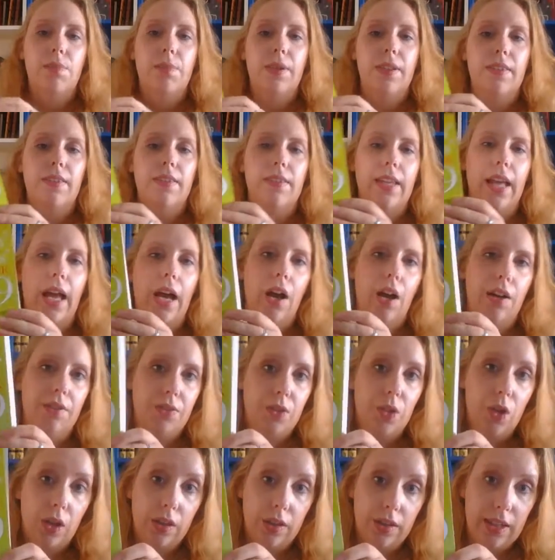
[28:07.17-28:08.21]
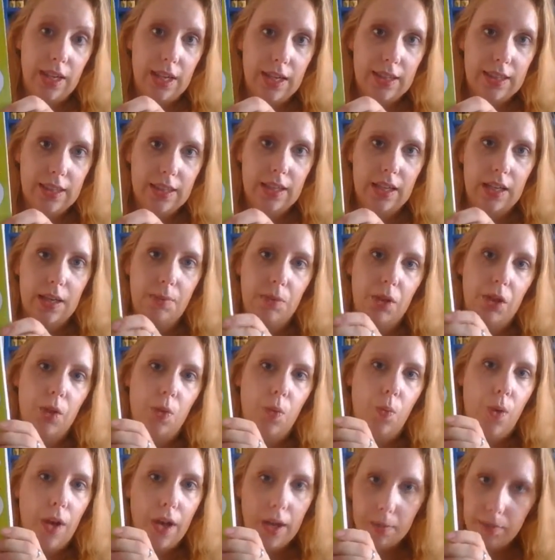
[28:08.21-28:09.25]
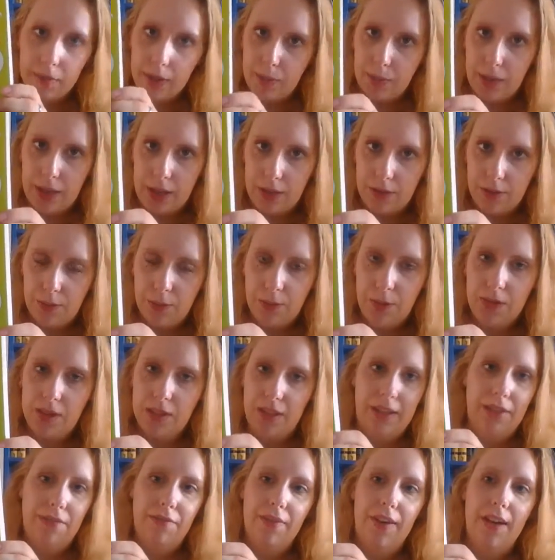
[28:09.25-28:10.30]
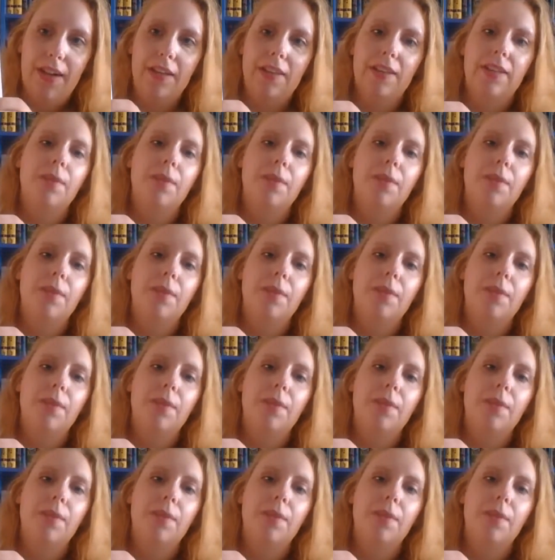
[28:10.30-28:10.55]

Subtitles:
but now I've got this and I'm going to work my way through until I find